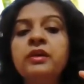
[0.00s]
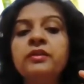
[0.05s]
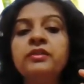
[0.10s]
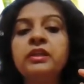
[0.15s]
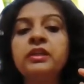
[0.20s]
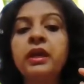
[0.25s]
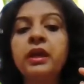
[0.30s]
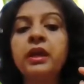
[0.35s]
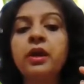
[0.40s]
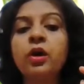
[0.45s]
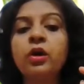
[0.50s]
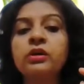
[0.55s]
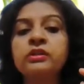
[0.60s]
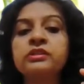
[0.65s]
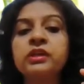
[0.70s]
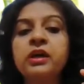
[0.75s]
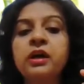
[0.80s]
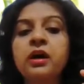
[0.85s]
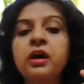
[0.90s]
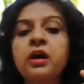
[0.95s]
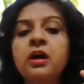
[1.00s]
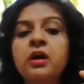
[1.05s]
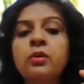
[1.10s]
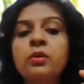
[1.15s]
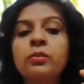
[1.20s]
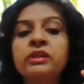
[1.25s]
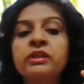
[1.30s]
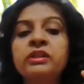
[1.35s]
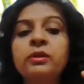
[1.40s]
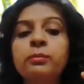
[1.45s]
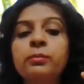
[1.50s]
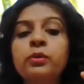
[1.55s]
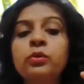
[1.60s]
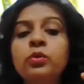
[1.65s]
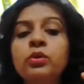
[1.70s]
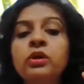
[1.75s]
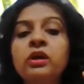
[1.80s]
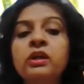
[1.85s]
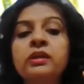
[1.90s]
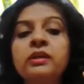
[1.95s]
the aorta, while the
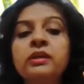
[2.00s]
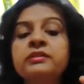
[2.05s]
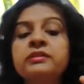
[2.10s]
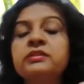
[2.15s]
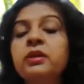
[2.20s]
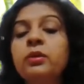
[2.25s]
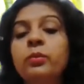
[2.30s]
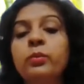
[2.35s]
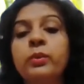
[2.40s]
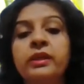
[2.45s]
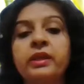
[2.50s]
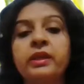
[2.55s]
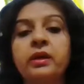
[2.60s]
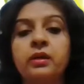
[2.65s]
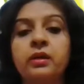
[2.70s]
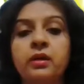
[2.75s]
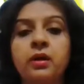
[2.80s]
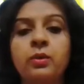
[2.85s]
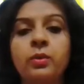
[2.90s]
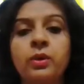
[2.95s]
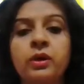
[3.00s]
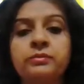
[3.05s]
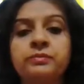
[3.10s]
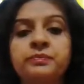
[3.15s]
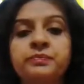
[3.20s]
blue color is the vena cava.